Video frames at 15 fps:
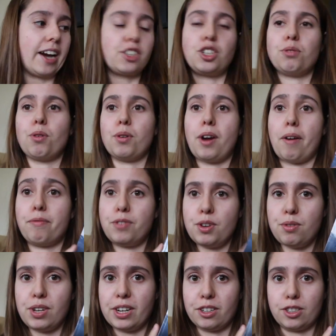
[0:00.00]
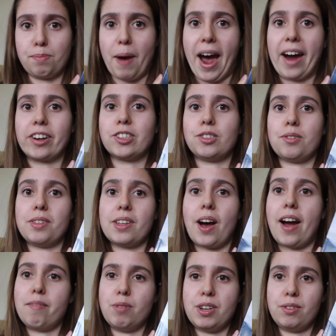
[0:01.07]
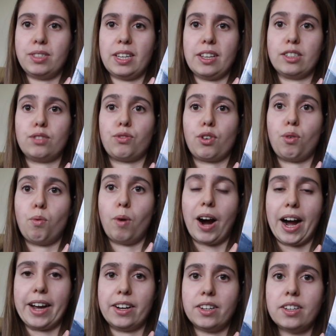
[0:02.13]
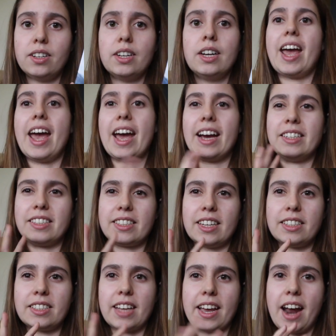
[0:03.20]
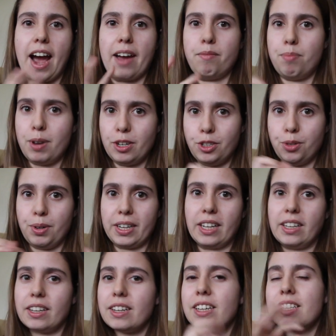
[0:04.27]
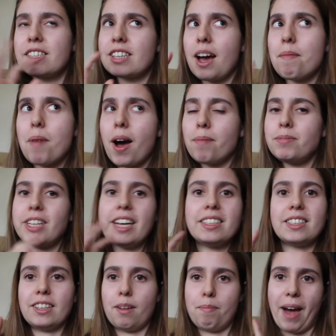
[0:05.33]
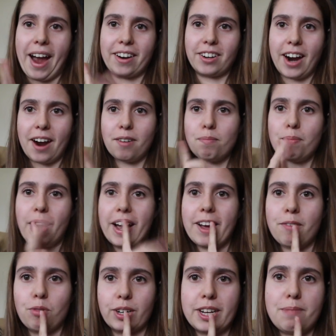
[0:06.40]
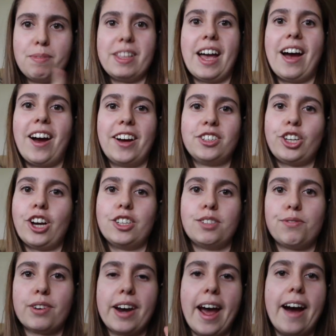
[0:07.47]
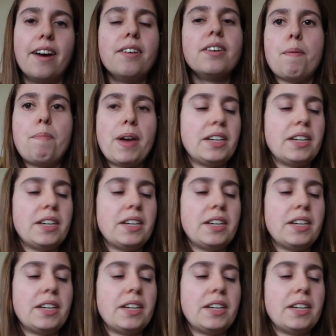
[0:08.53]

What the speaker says: I actually wrote it a few years back, so I've been using this for a while. And since then, I've been doing some updates in the background, but we're keeping that hush hush for now. But